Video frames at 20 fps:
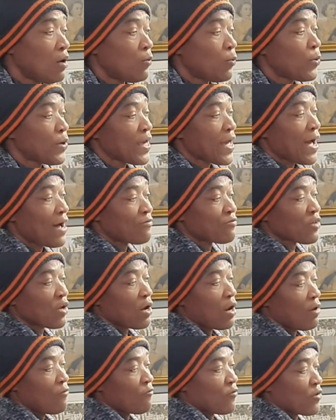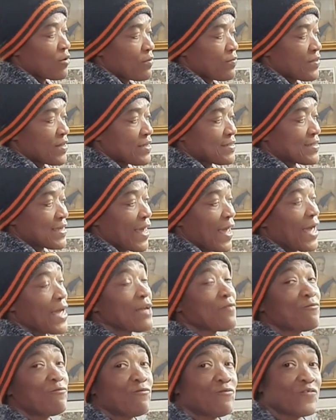We have to convert this
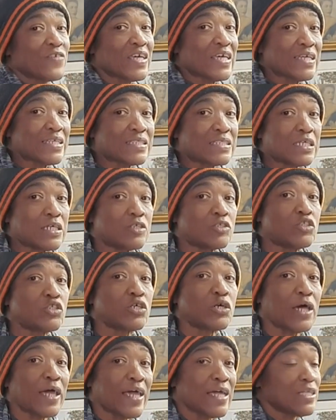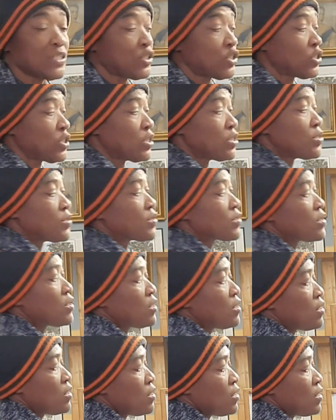eight feet to inches.
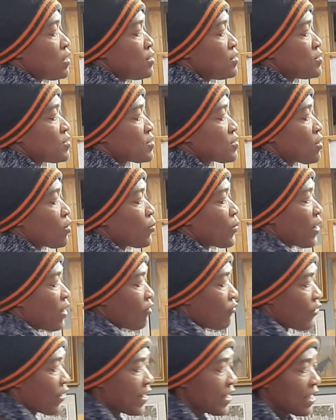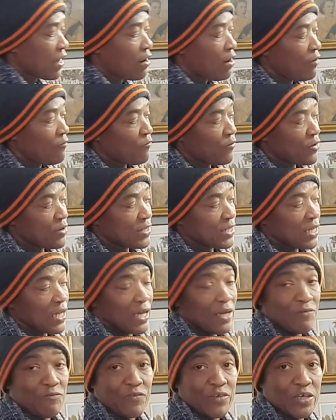So we already converted
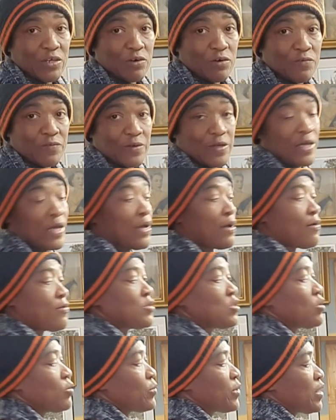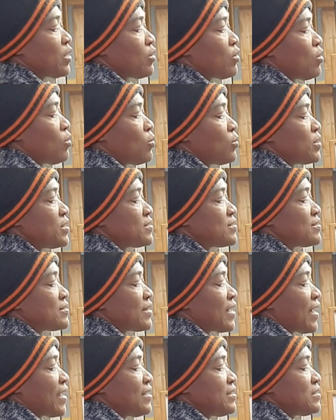eight feet over here, so we know it's
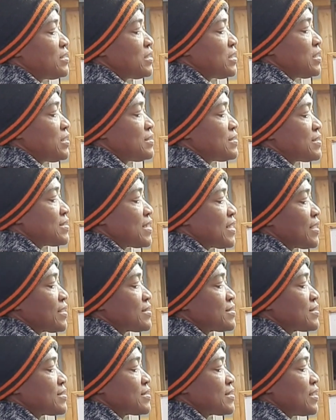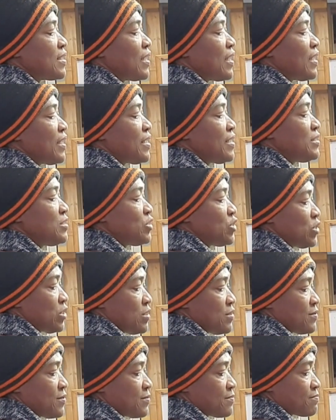ninety-six
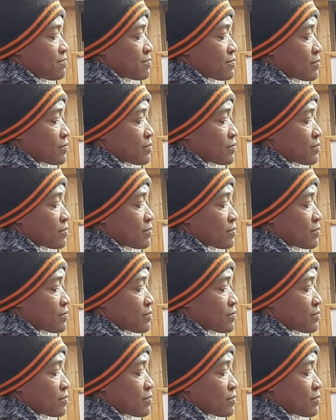inches.